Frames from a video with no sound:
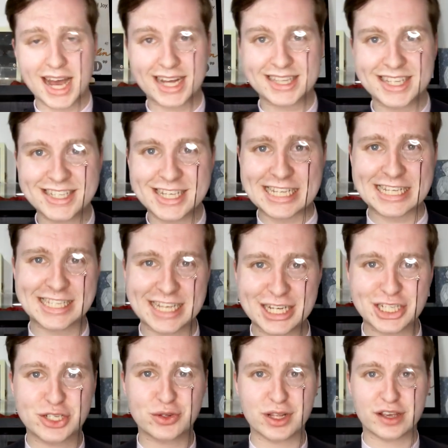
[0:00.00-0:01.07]
And this is
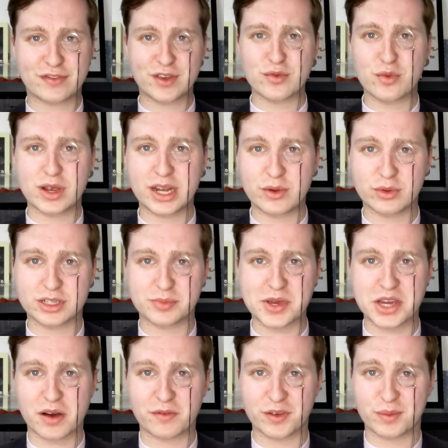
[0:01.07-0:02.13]
essential if you really want to
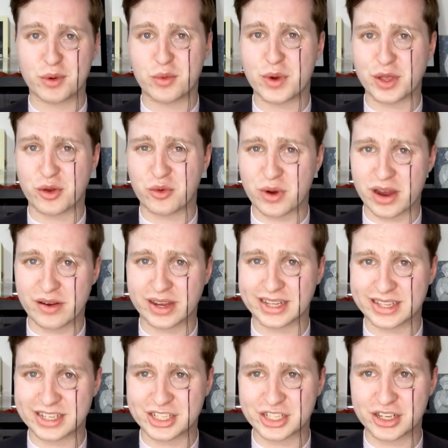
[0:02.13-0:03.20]
be comfortable when you're wearing
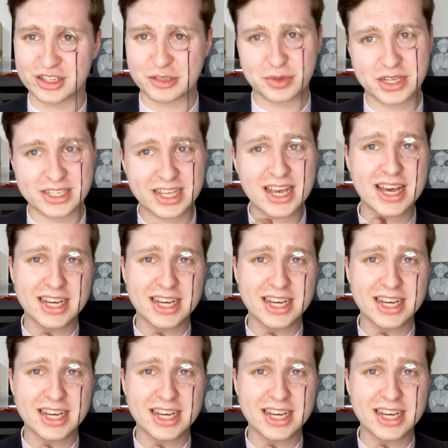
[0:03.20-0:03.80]
these shirts because